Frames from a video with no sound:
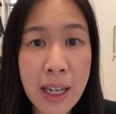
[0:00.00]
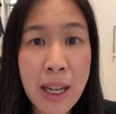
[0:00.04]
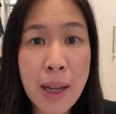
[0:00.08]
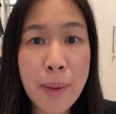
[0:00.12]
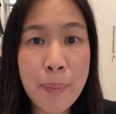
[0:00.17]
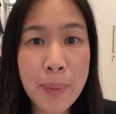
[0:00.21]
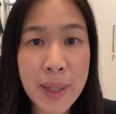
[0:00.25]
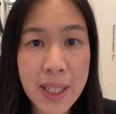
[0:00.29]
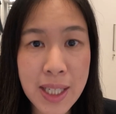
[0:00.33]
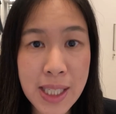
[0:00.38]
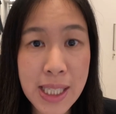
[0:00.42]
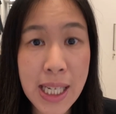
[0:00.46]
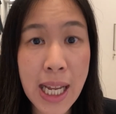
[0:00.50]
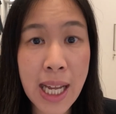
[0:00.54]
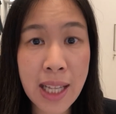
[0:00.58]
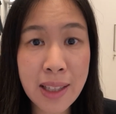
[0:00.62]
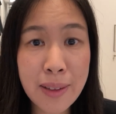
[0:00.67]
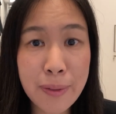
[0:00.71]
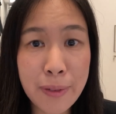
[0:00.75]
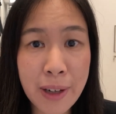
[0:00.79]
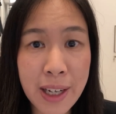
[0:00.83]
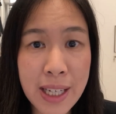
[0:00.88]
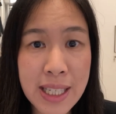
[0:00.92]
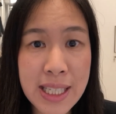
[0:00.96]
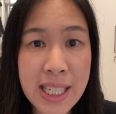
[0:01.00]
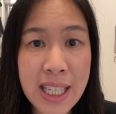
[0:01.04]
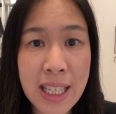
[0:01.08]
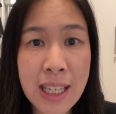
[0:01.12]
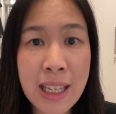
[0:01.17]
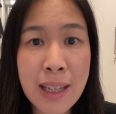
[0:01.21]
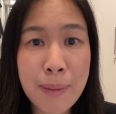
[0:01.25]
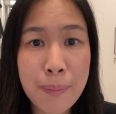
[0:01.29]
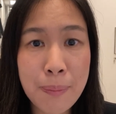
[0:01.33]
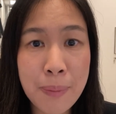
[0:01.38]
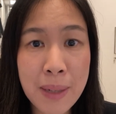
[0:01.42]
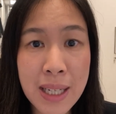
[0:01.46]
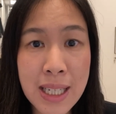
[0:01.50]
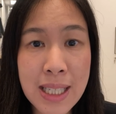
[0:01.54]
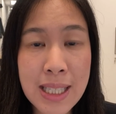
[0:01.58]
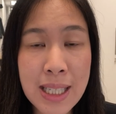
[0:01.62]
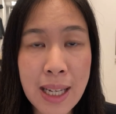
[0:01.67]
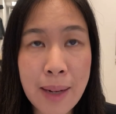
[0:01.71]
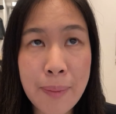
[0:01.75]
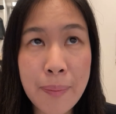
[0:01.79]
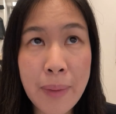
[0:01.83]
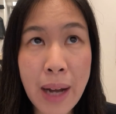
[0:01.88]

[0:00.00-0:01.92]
because otherwise there can be some